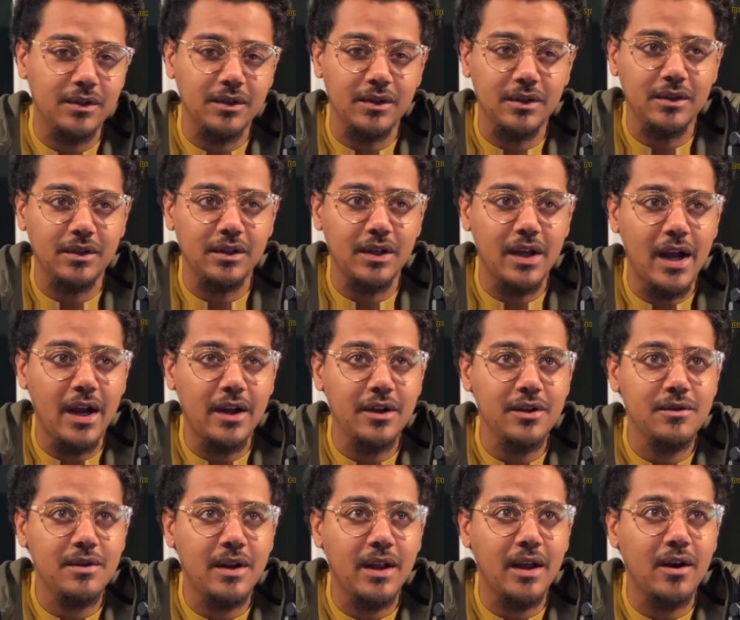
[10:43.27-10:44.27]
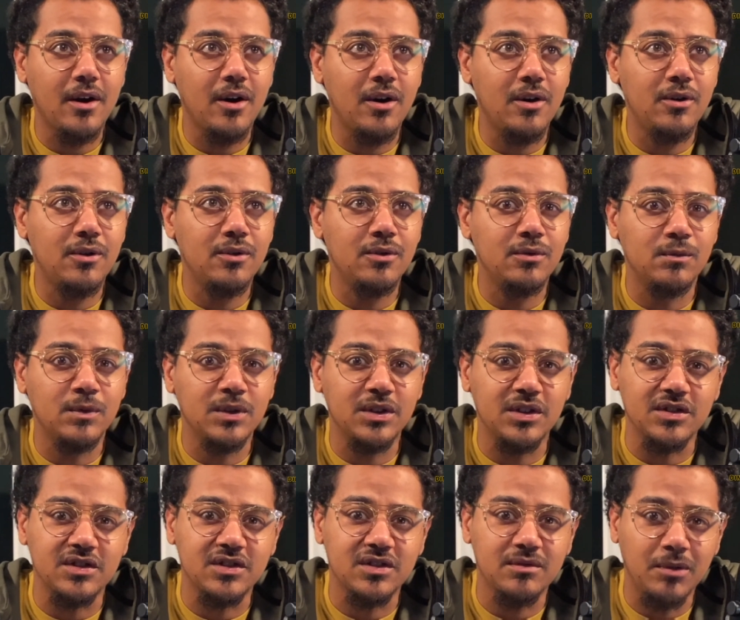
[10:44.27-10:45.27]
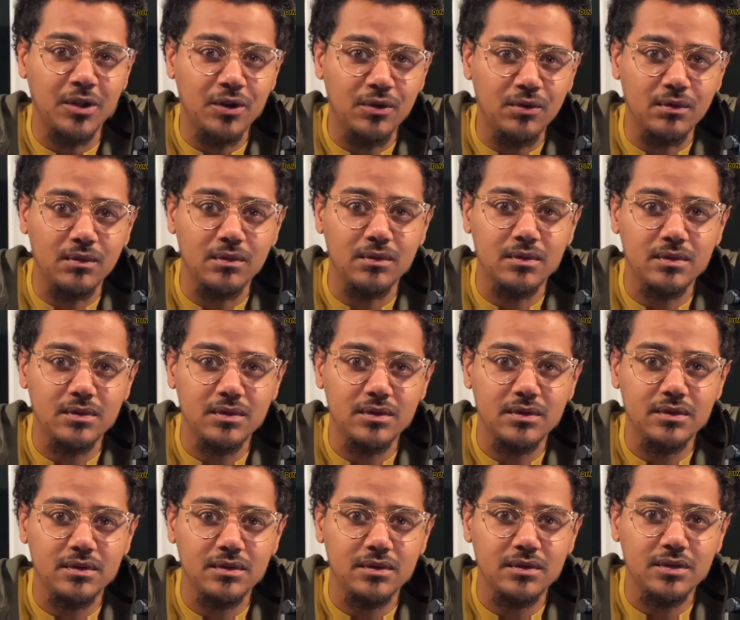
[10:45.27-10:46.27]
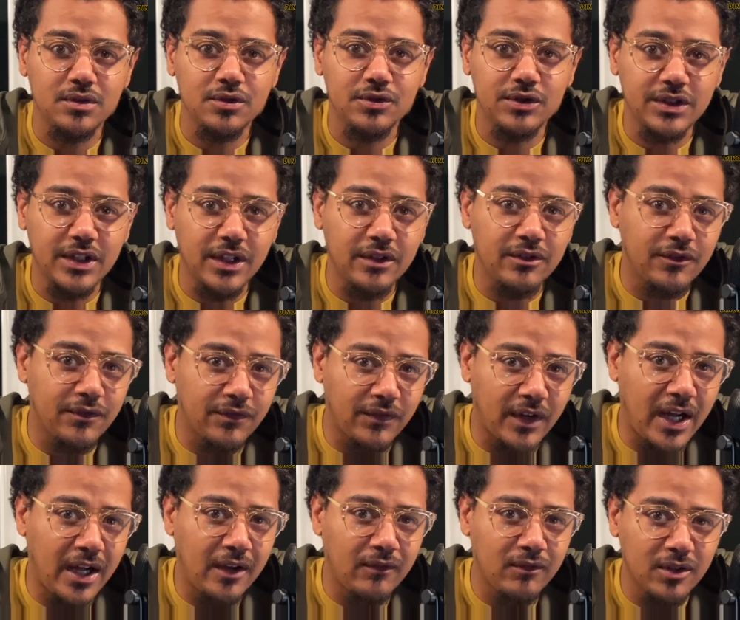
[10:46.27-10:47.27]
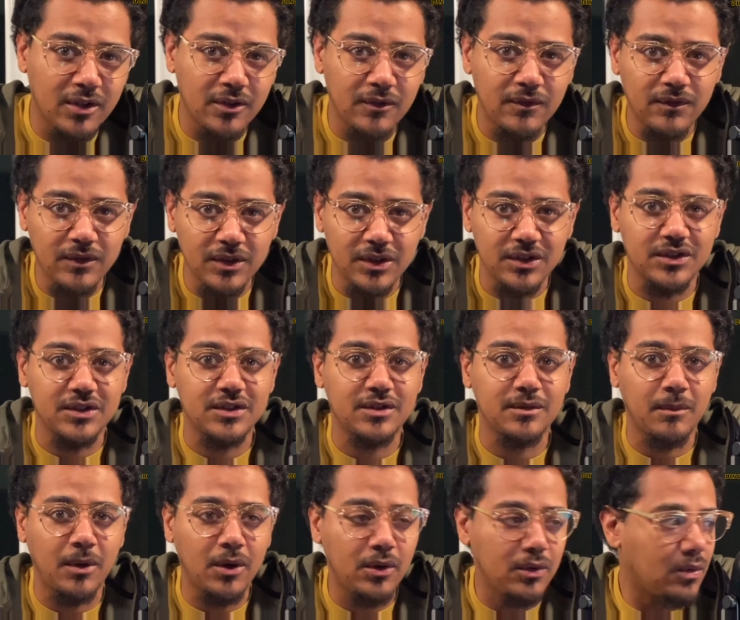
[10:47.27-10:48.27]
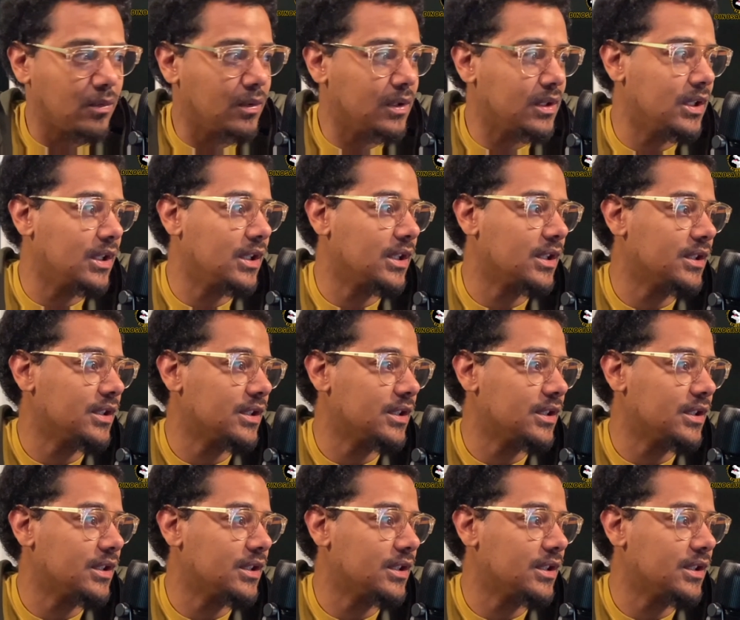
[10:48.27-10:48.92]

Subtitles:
How you that old with the smoke? You 75 looking for the smoke with niggas?